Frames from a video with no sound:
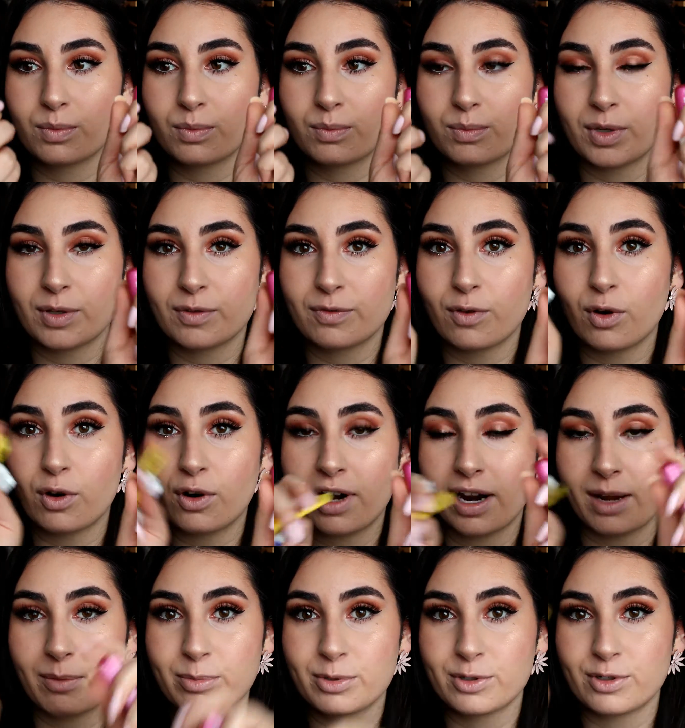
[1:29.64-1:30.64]
before
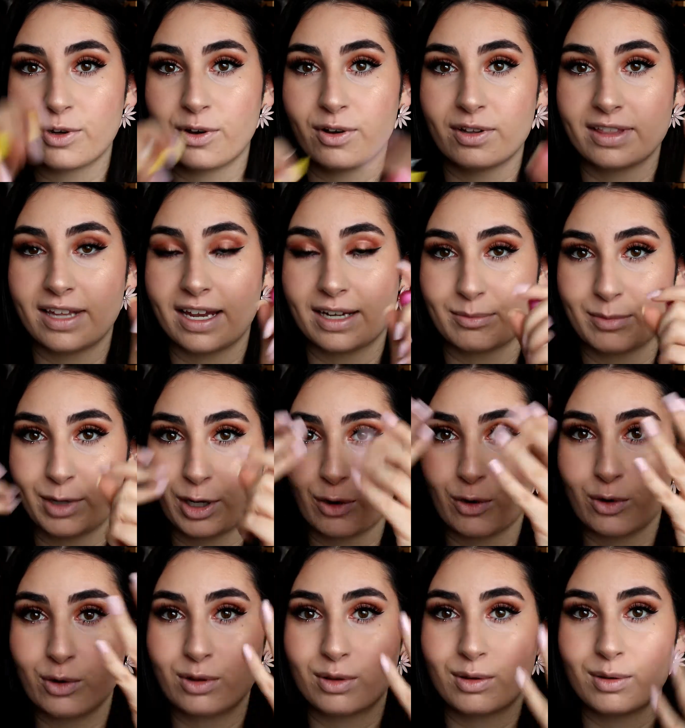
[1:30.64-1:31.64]
I put on like my
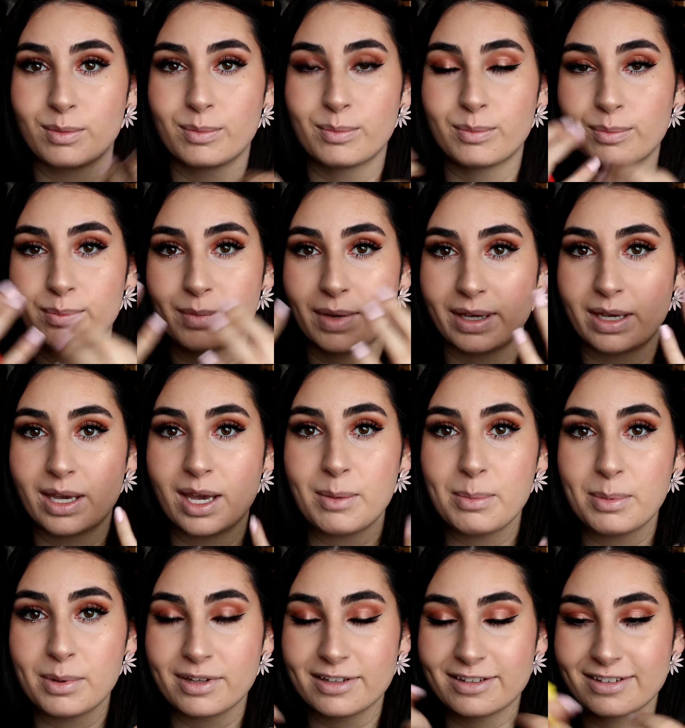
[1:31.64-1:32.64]
whole
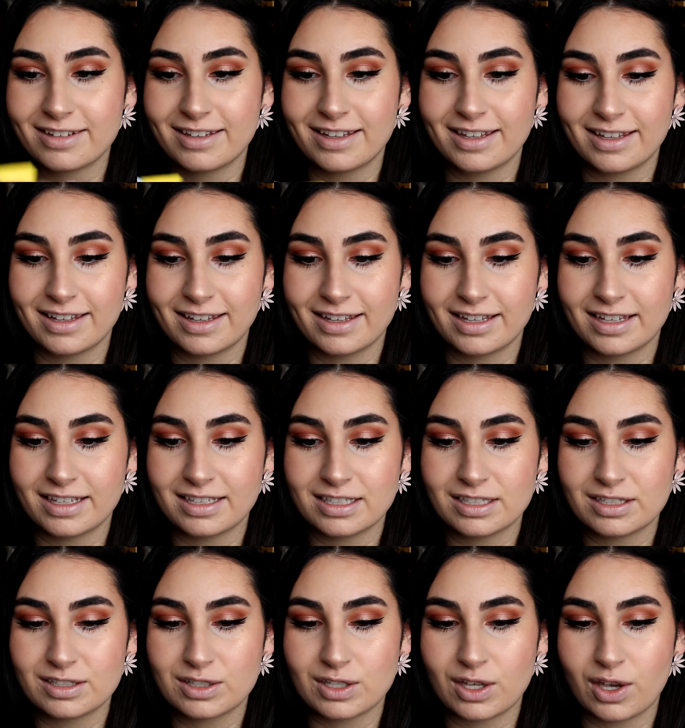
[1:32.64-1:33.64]
makeup,
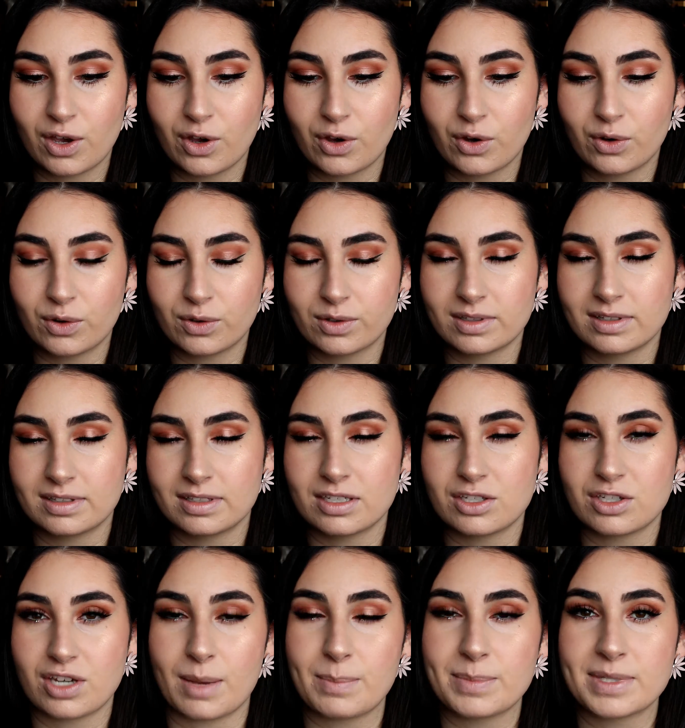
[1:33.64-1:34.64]
so the
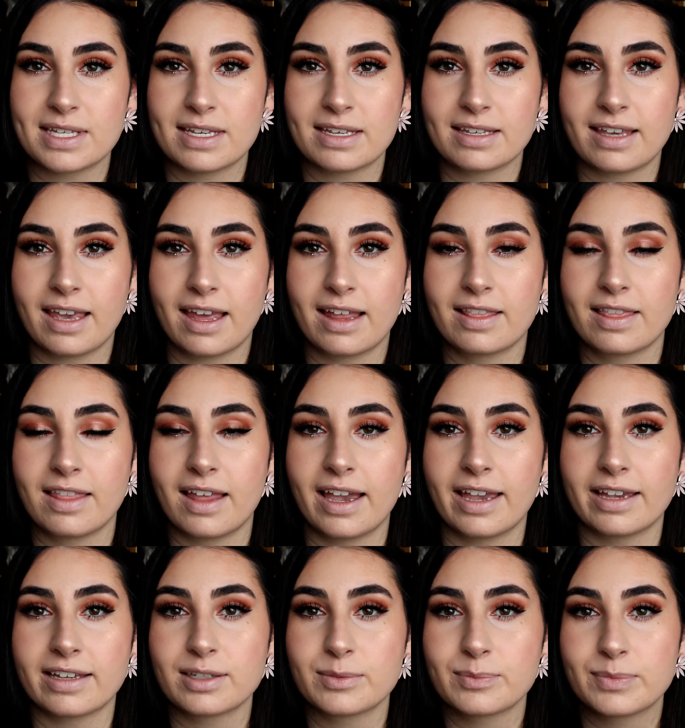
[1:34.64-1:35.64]
chapstick can
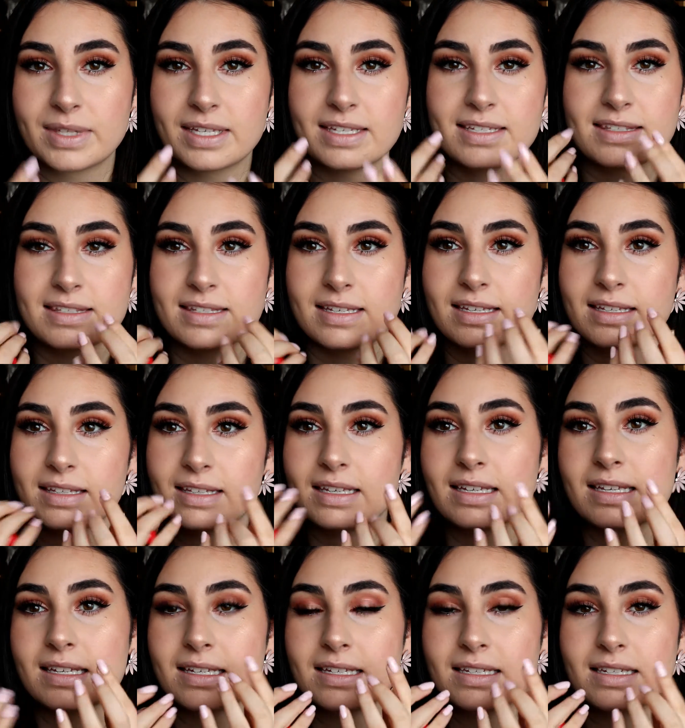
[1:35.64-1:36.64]
like sink
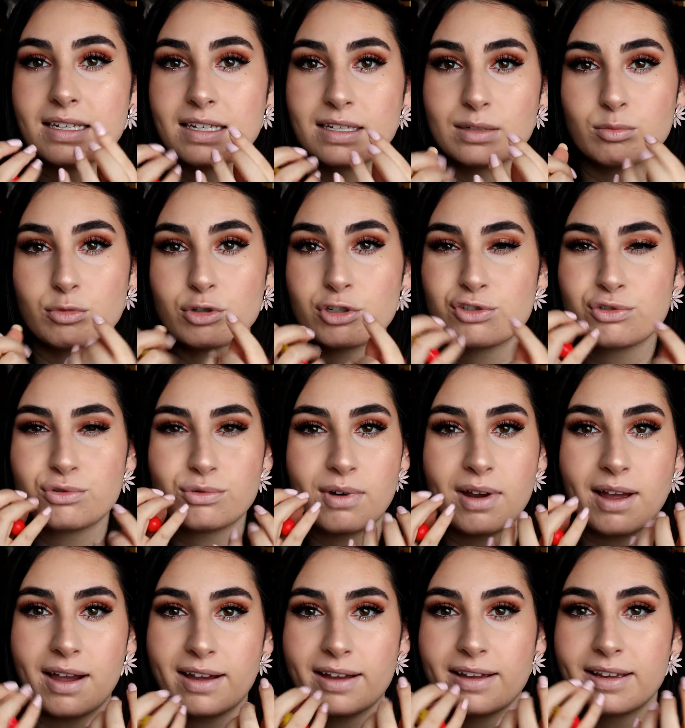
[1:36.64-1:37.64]
in and
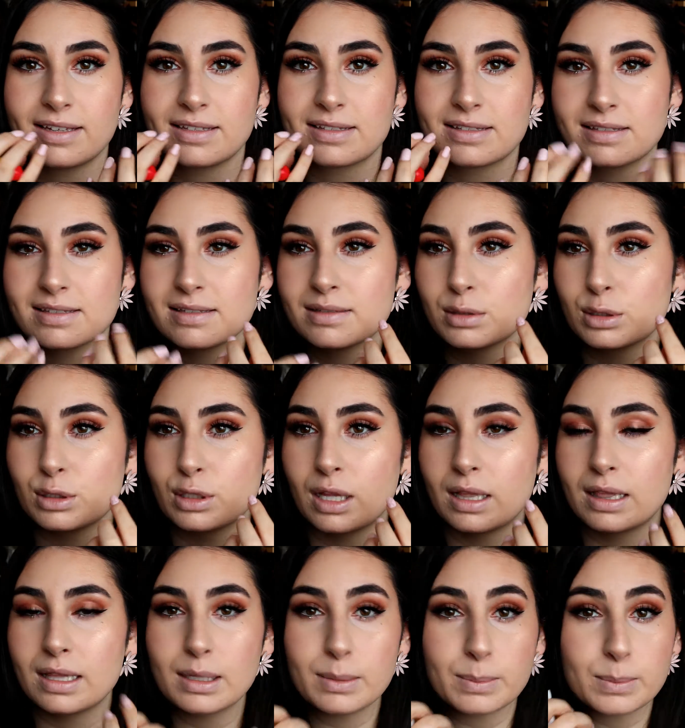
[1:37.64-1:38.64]
moisturize
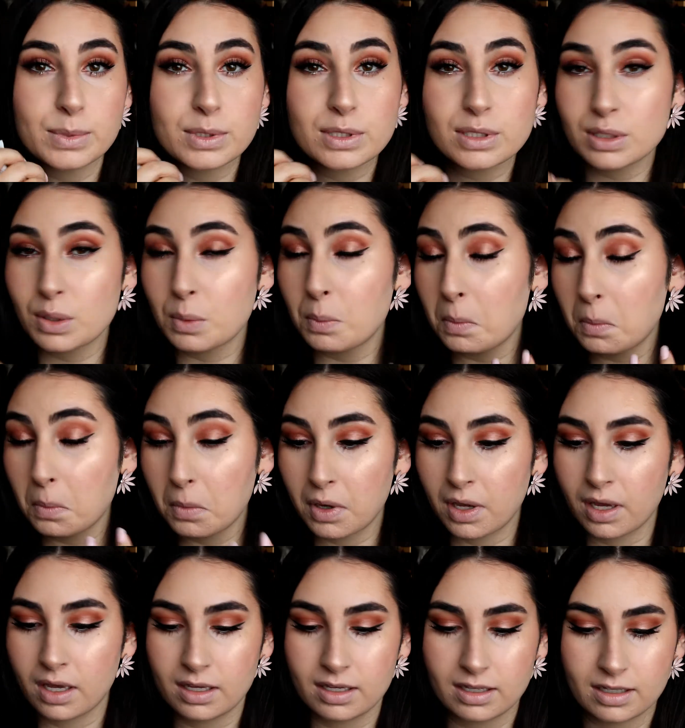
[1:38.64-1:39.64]
your lips.
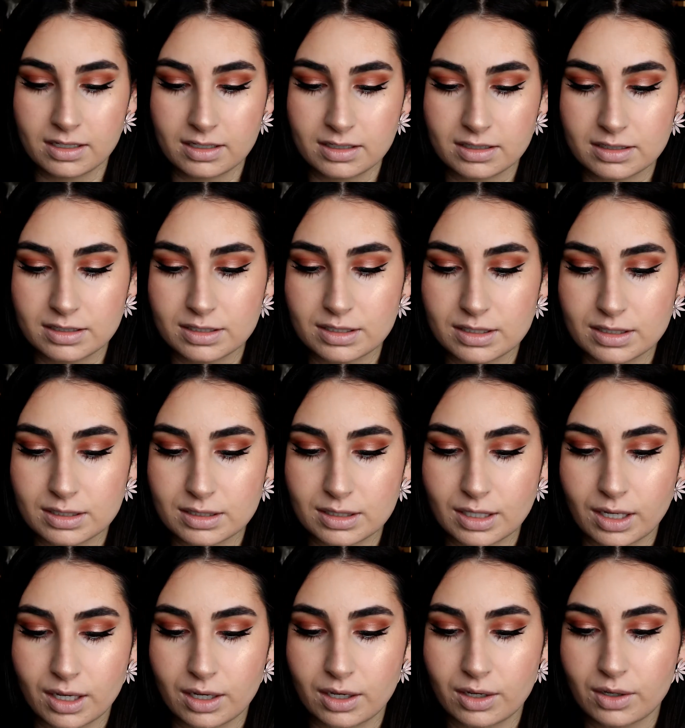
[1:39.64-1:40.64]

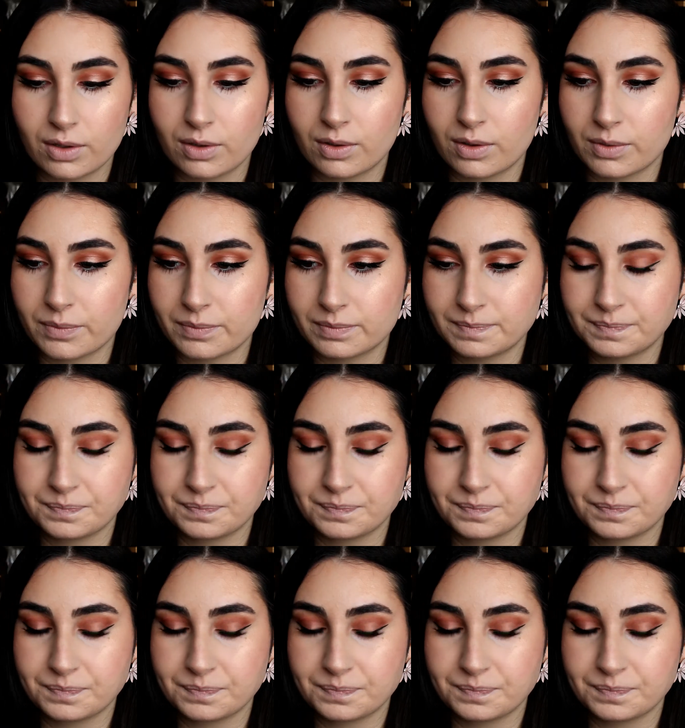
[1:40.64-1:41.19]
So